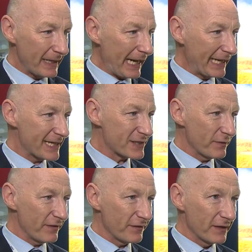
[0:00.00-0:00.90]
And as
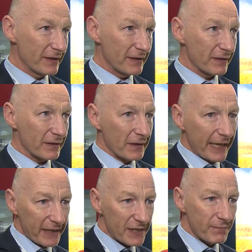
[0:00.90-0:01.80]
we've
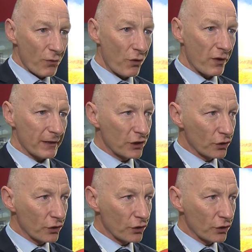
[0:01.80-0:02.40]
learned more,